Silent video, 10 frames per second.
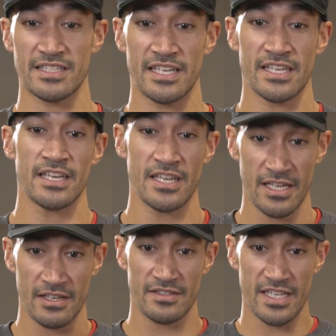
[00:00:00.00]
like,
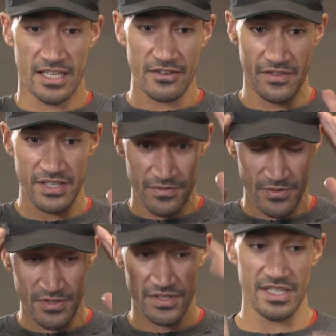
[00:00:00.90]
take care of this
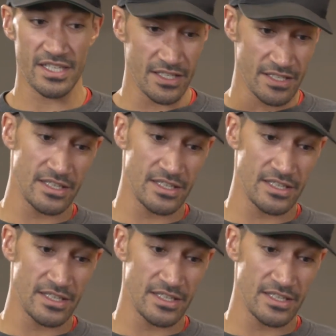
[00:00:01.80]
first here,